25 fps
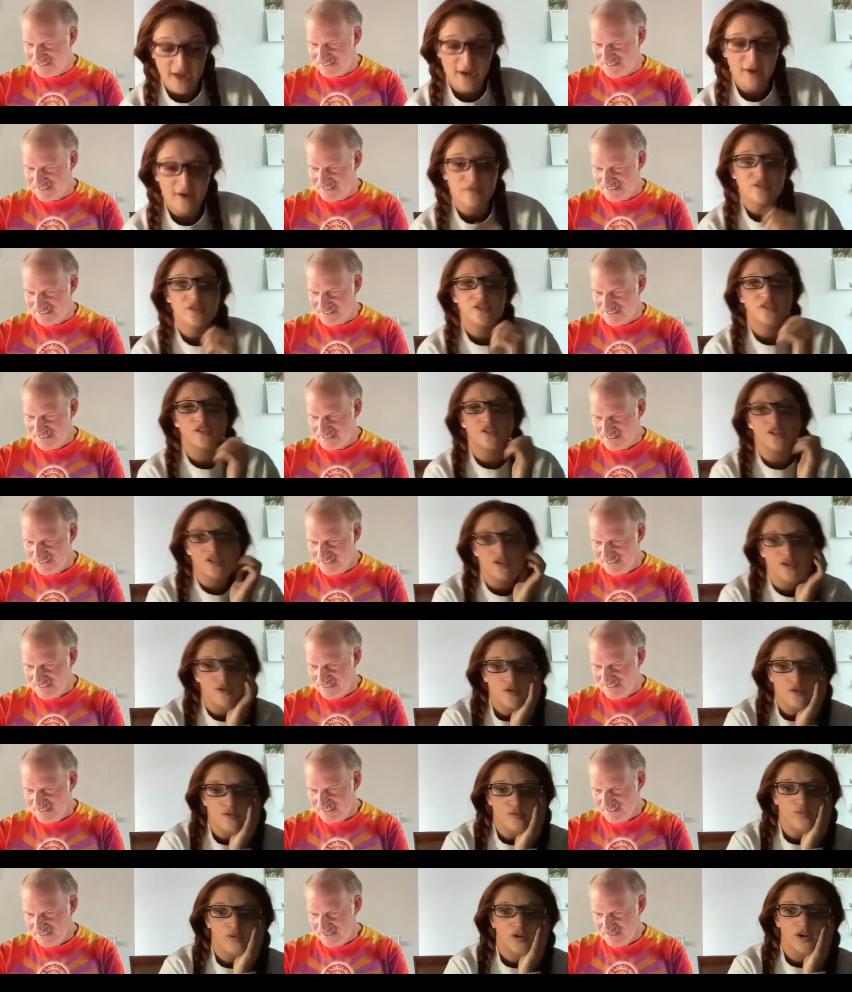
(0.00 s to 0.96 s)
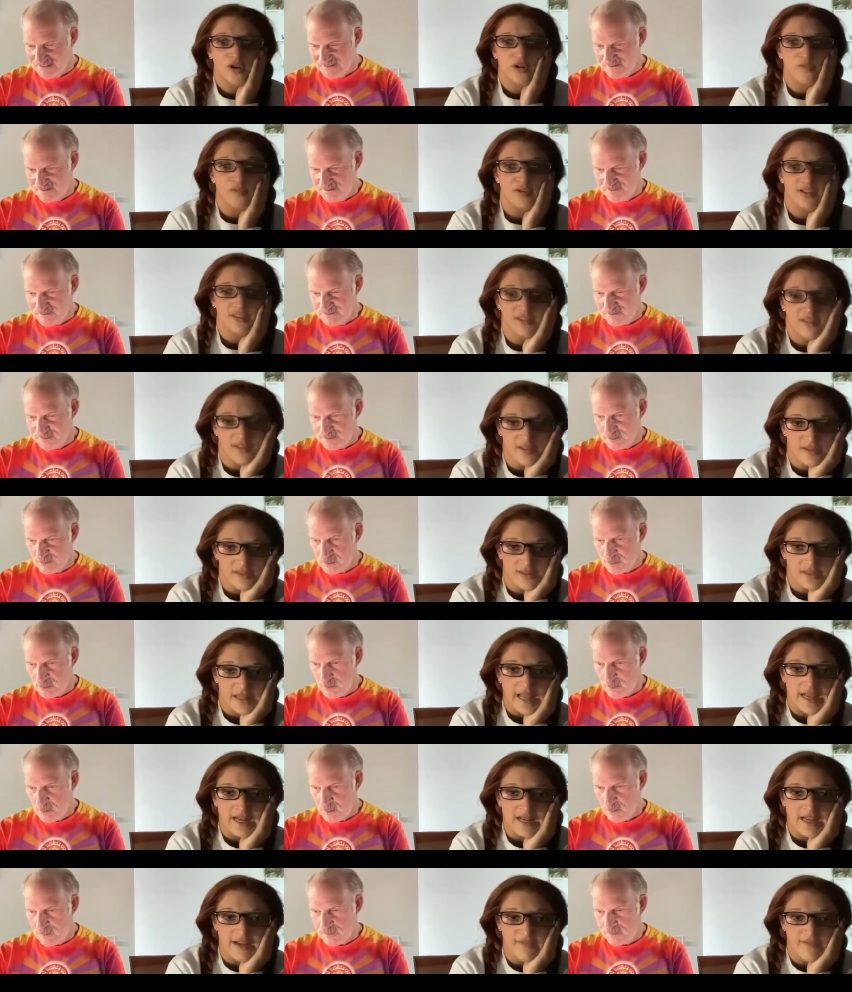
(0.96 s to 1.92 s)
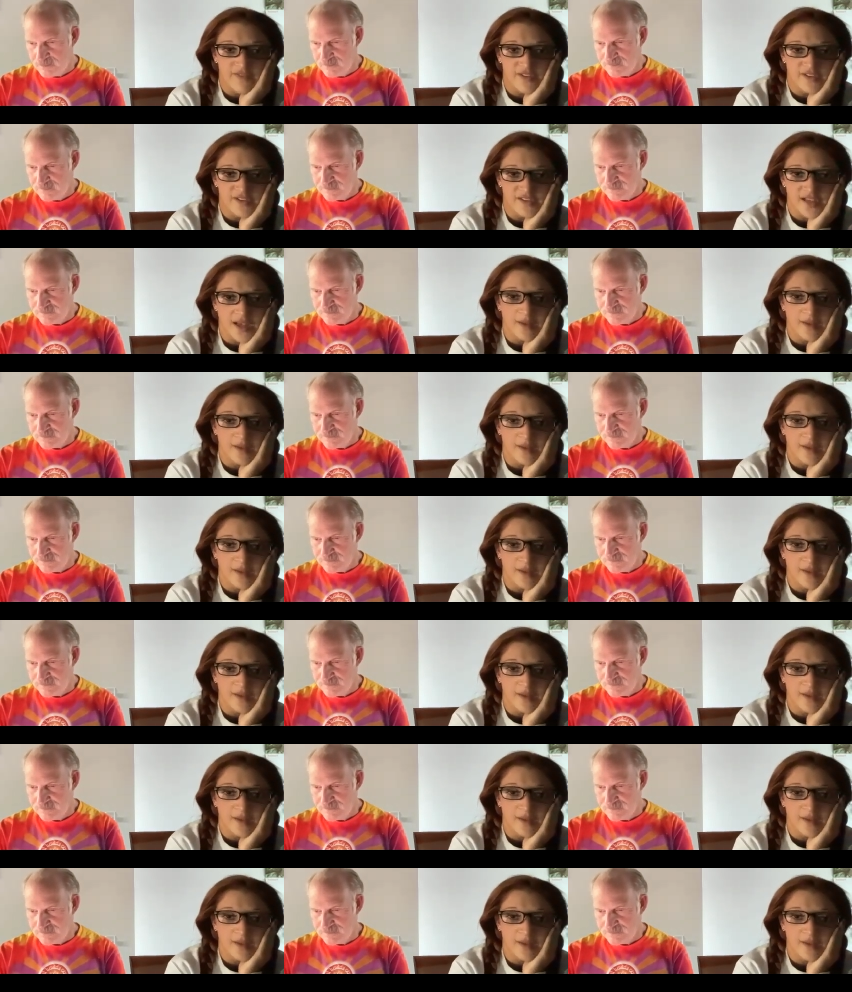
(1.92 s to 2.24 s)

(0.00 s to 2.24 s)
Speaker 1: Now, do you work with any of the